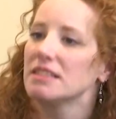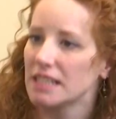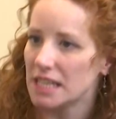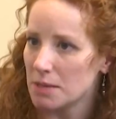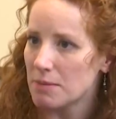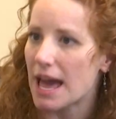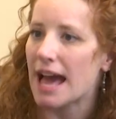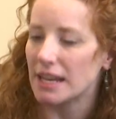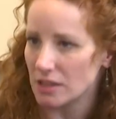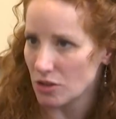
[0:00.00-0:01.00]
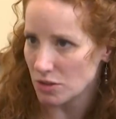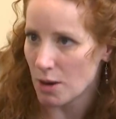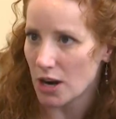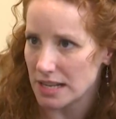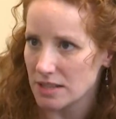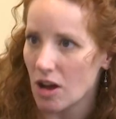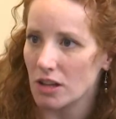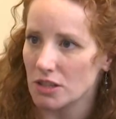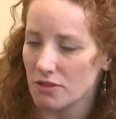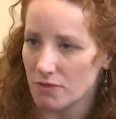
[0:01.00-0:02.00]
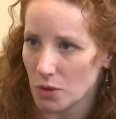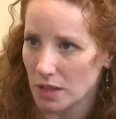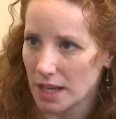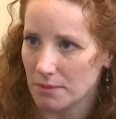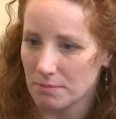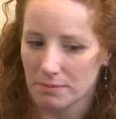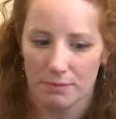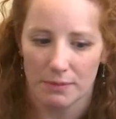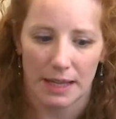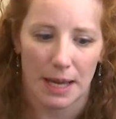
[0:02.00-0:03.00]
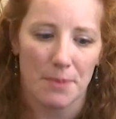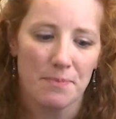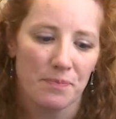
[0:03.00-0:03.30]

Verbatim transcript: to keep adding those parties onto the phone line, okay?